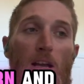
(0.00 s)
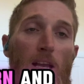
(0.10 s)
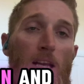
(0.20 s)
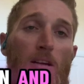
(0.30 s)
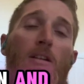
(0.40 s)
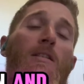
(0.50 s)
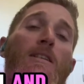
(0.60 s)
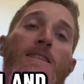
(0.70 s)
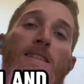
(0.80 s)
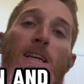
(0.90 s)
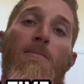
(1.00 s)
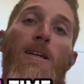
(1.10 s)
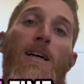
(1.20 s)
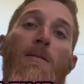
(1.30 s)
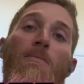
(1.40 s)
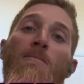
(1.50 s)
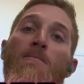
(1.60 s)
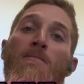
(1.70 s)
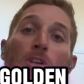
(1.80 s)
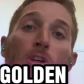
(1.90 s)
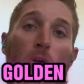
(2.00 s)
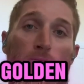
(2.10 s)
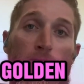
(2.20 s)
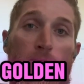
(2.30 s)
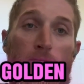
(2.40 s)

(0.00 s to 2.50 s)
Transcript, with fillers: and earn at the same time, you're golden.